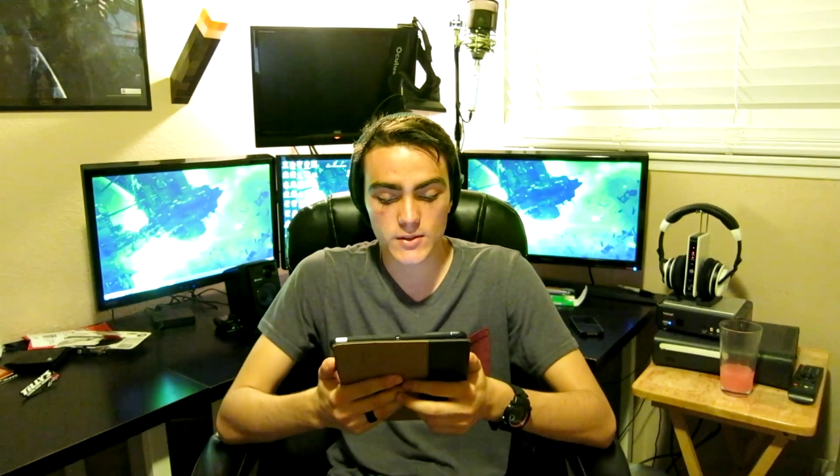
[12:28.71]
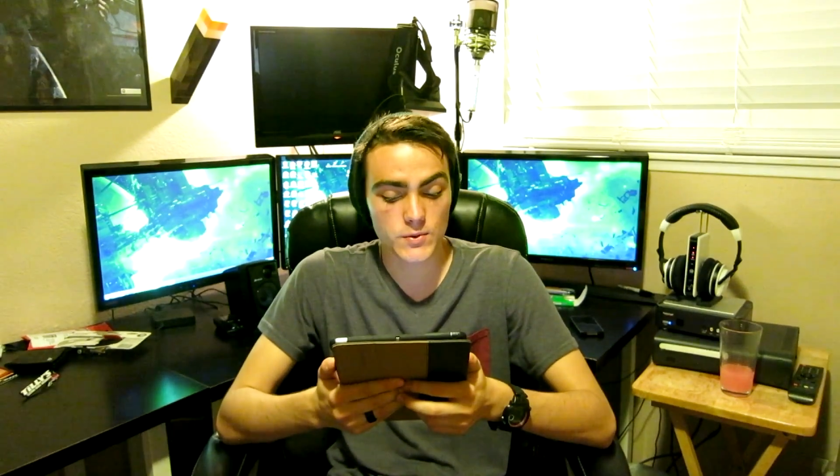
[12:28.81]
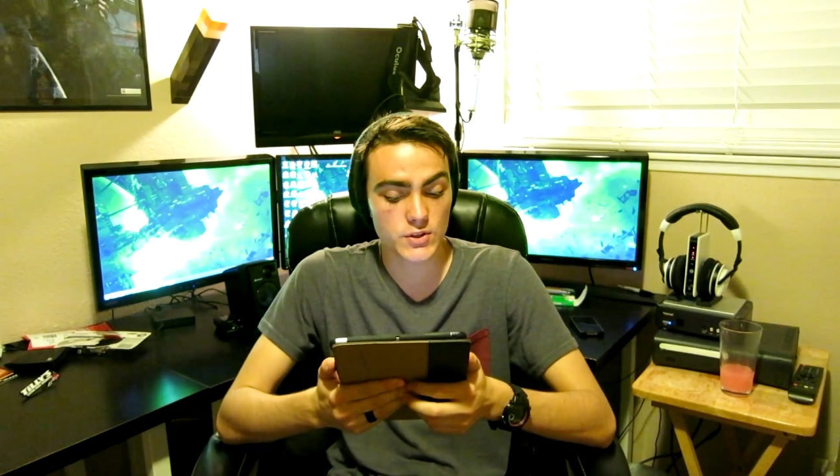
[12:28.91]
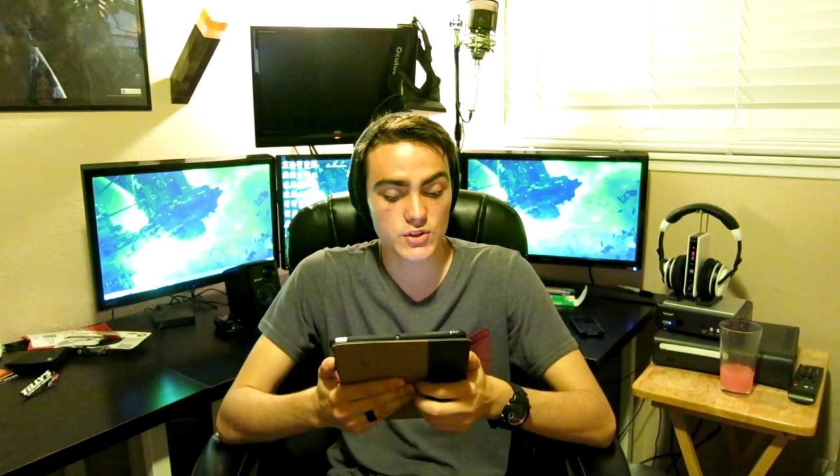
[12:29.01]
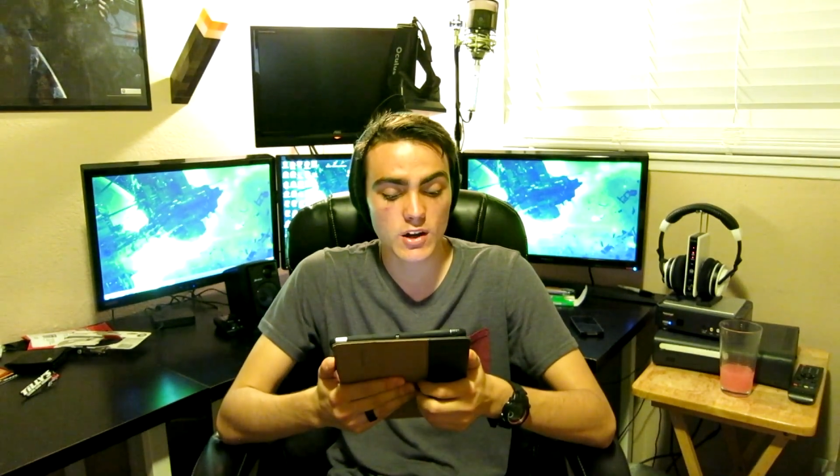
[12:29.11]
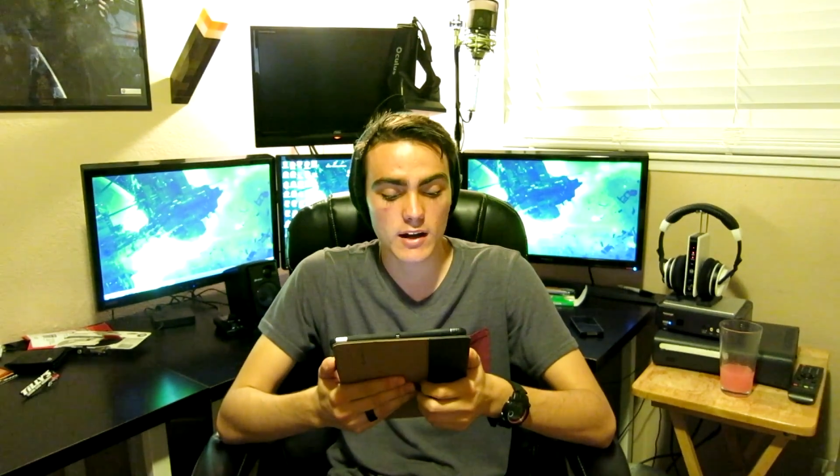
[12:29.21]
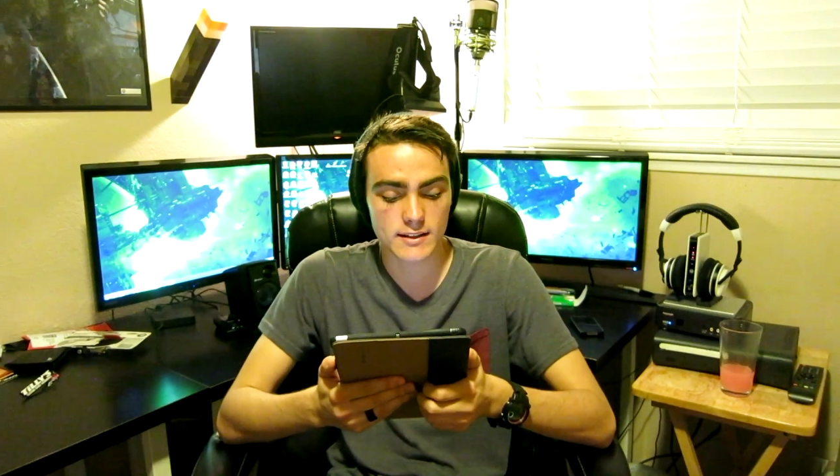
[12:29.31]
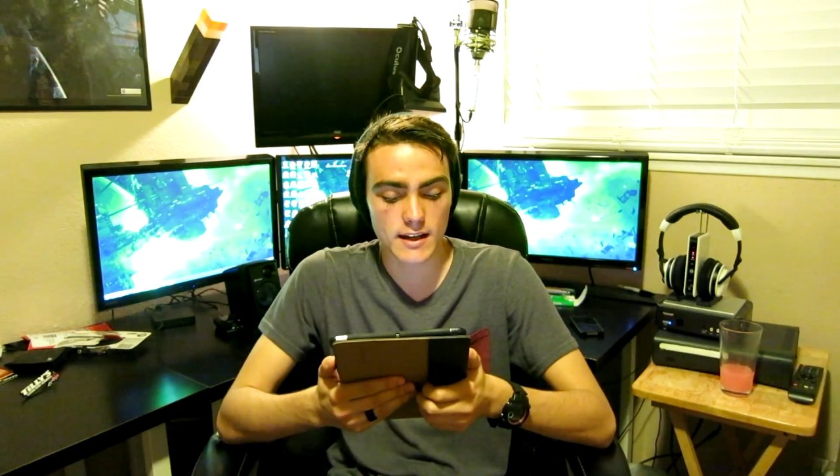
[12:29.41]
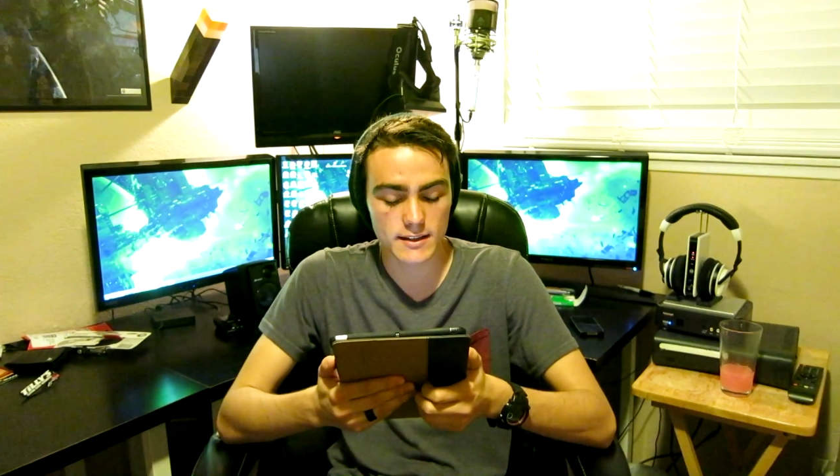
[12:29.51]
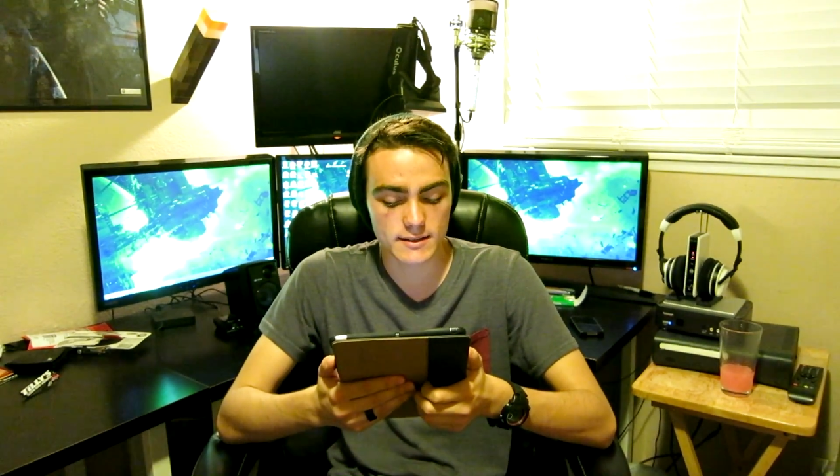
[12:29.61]
into his
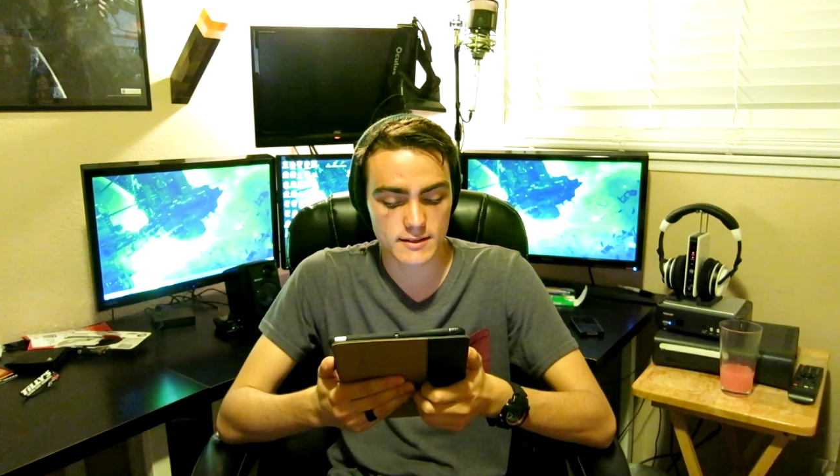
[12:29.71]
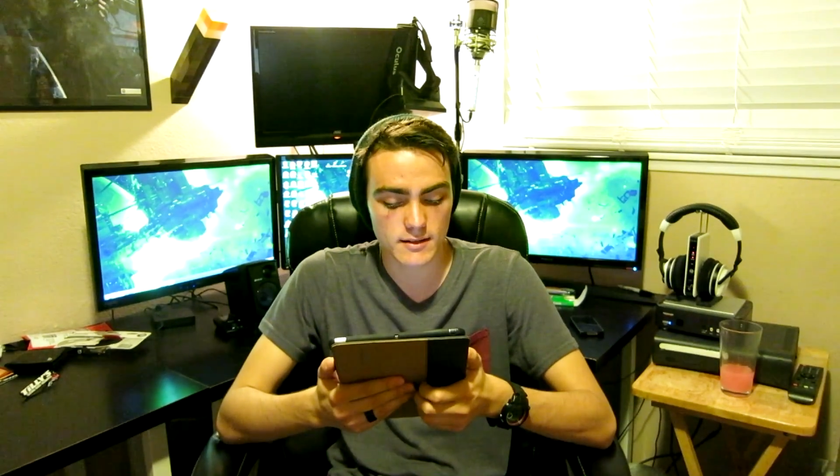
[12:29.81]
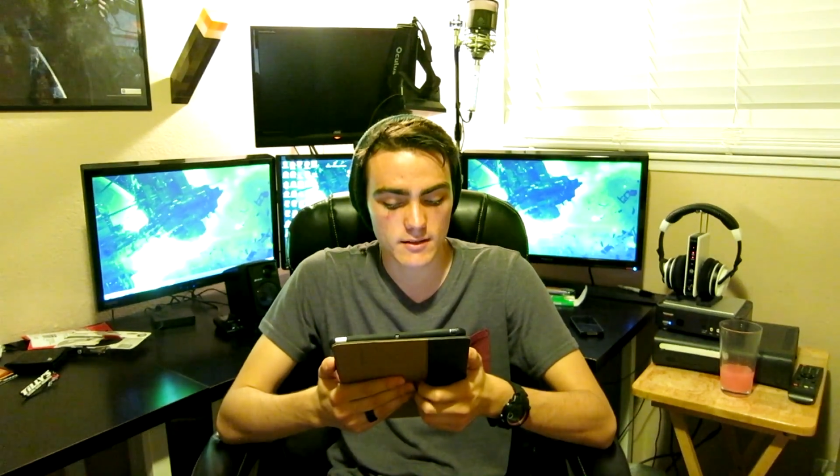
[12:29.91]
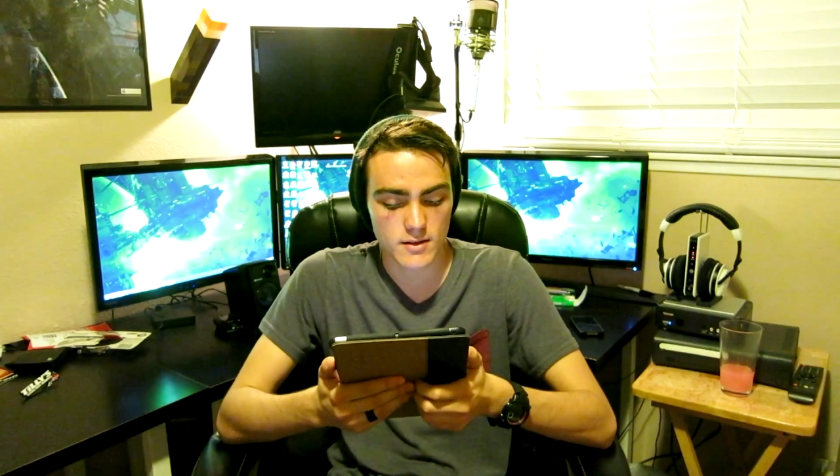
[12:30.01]
shocked eyes.